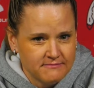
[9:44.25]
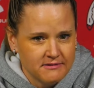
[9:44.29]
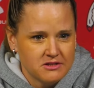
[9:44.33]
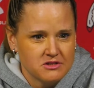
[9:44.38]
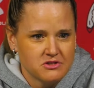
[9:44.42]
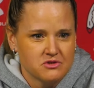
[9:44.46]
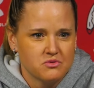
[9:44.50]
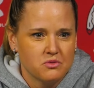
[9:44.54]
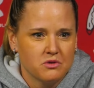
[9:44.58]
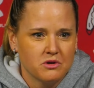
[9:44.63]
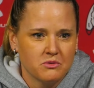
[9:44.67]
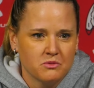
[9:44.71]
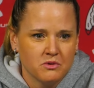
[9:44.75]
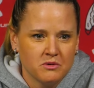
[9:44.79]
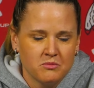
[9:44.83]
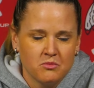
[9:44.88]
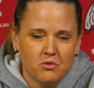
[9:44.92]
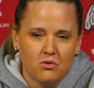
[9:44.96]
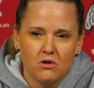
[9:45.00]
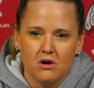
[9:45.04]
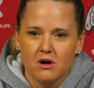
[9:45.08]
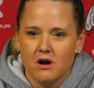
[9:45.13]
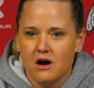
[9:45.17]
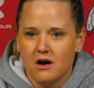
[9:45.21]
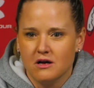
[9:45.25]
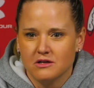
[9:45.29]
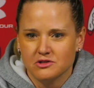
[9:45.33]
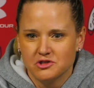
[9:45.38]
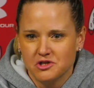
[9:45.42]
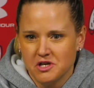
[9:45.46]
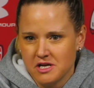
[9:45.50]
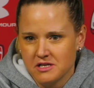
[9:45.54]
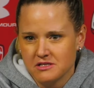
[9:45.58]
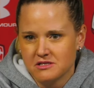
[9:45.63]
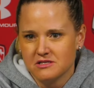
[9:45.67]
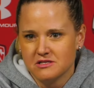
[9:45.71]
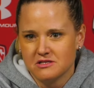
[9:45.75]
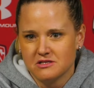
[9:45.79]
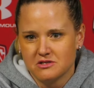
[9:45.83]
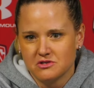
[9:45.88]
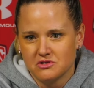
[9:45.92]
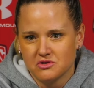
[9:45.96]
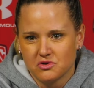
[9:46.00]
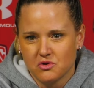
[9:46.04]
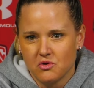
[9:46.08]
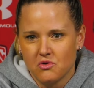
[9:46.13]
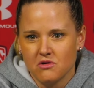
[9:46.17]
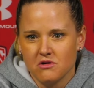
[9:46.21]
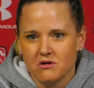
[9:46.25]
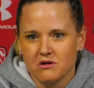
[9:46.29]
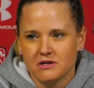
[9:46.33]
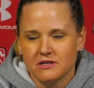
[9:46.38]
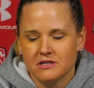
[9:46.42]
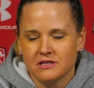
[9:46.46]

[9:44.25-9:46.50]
That's 21 more chances to score.